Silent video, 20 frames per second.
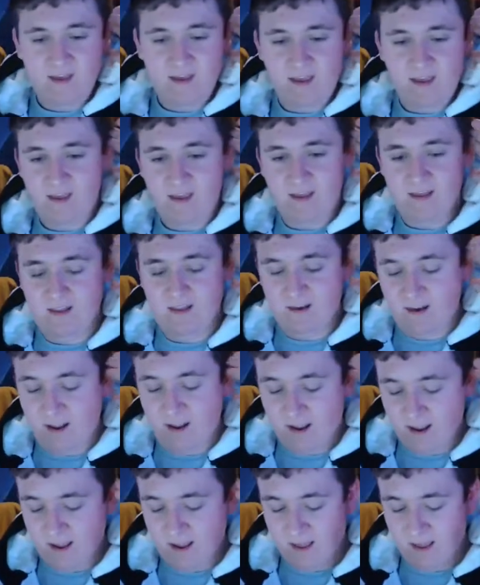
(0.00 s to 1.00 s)
in
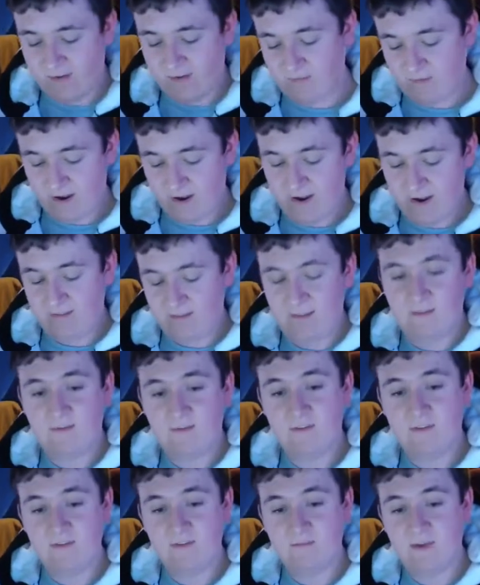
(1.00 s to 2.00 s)
X, Y, and Z
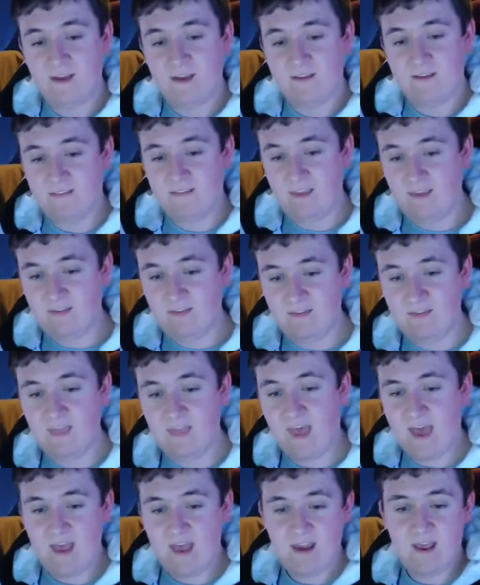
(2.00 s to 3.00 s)
with these bike seats
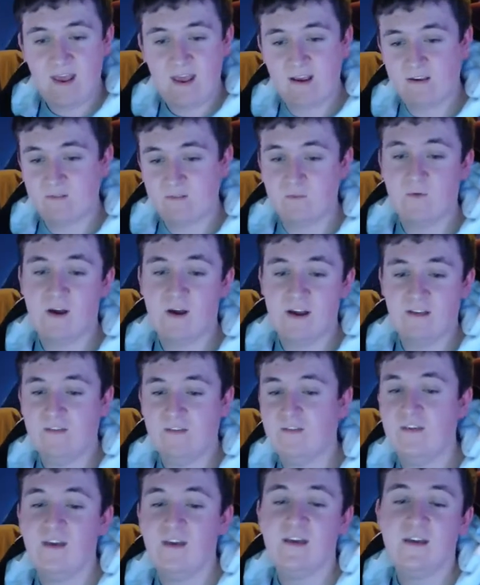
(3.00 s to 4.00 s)
that X, Y,
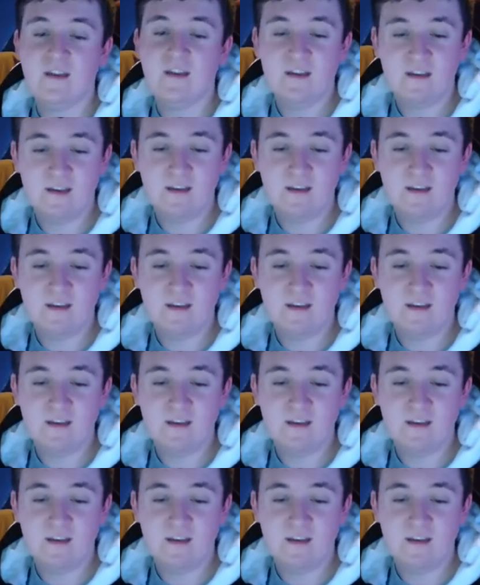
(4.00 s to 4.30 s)
and Z.